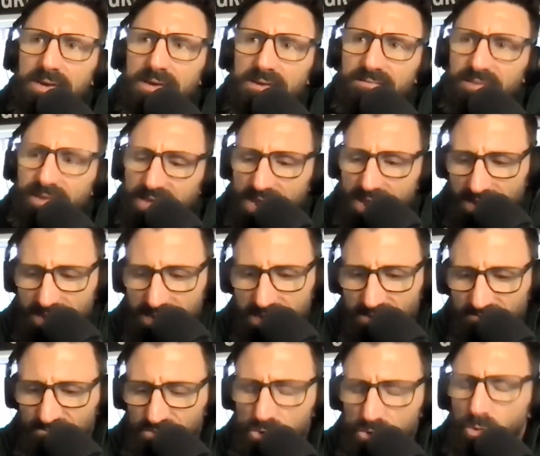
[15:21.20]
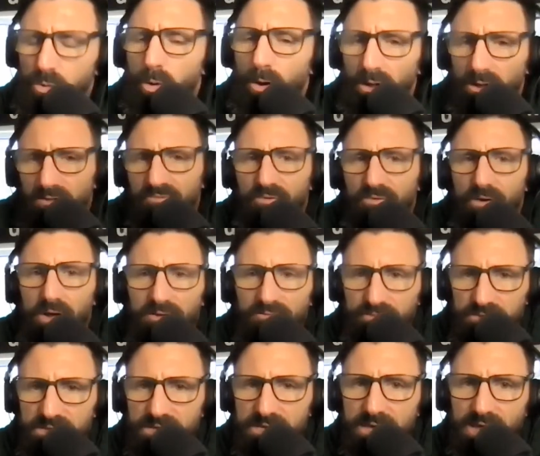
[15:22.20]
He's like, "Hey, if you qualify
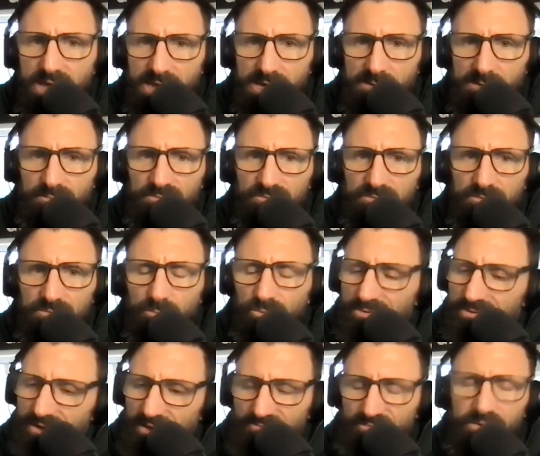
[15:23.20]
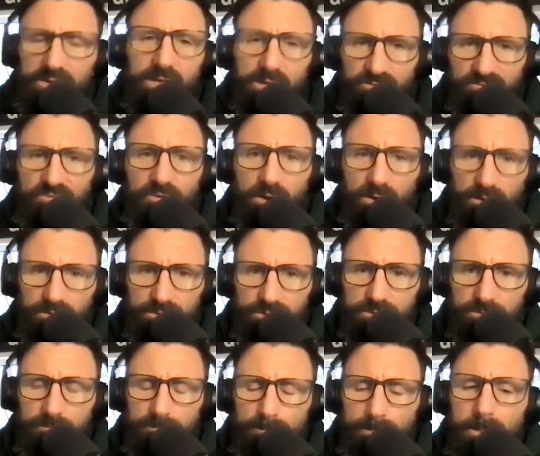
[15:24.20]
for the games, we're definitely going to follow
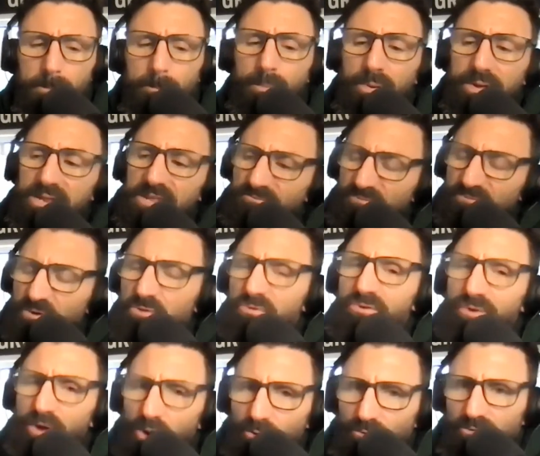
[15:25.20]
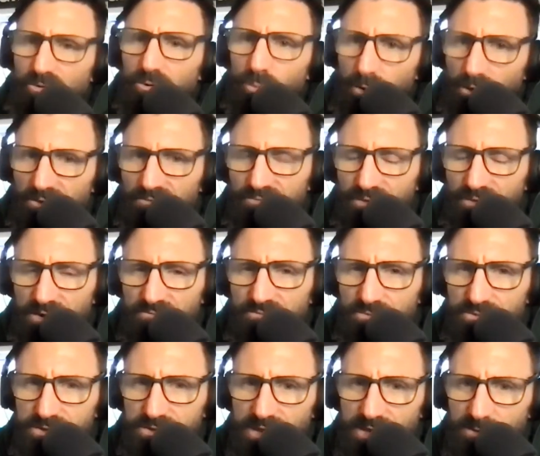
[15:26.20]
you. But if you don't qualify
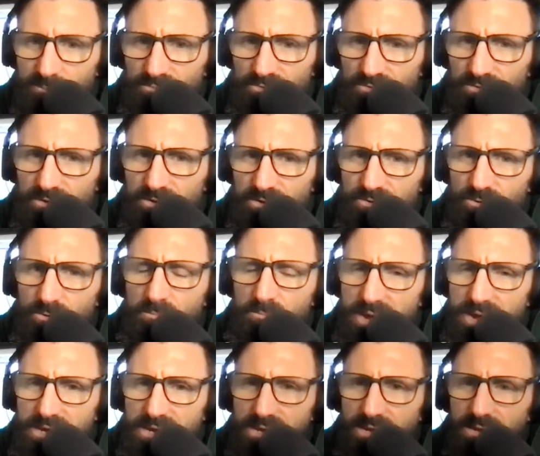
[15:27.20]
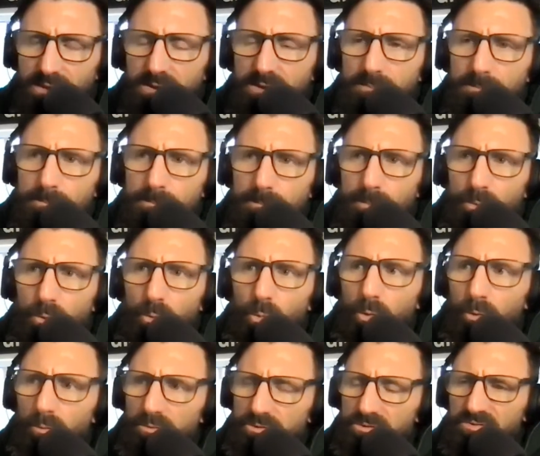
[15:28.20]
for the games, you don't make it,
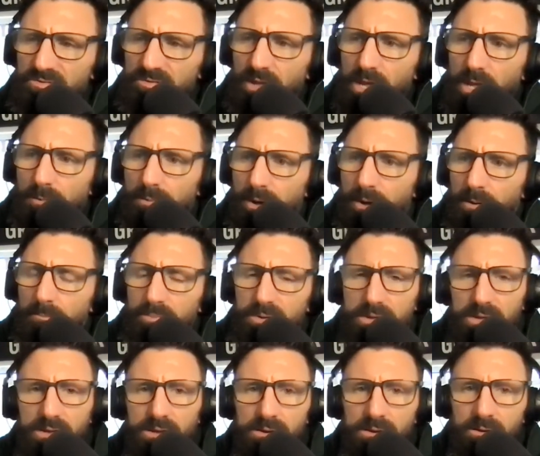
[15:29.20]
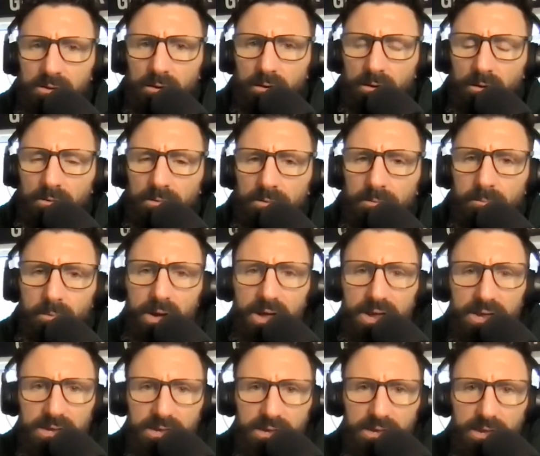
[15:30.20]
what would you say about being on the
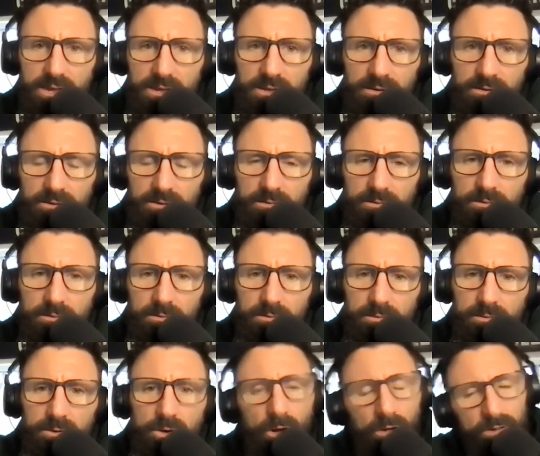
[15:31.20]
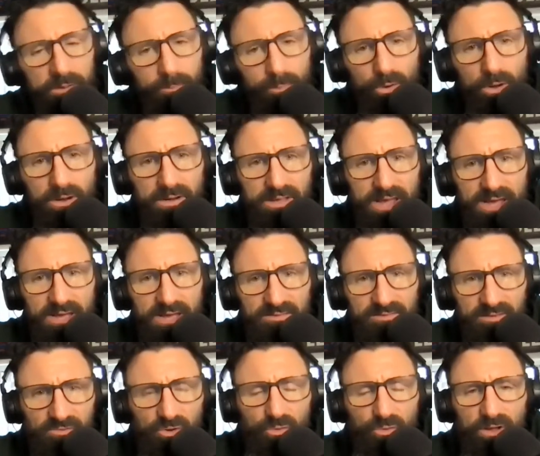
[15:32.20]
mic and calling
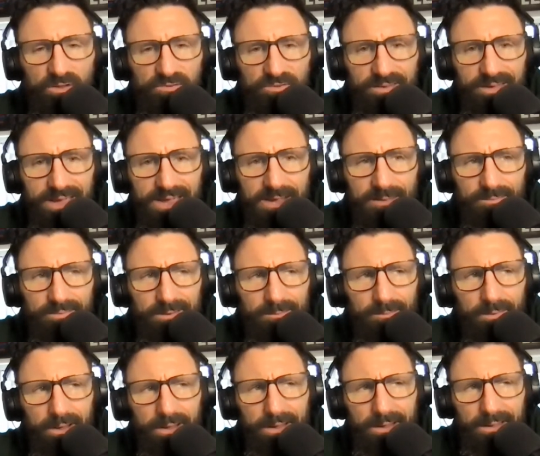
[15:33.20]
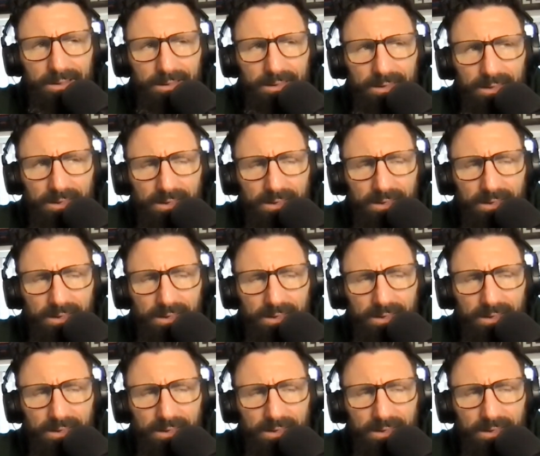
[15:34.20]
broadcast at the CrossFit Games?" And I'm like,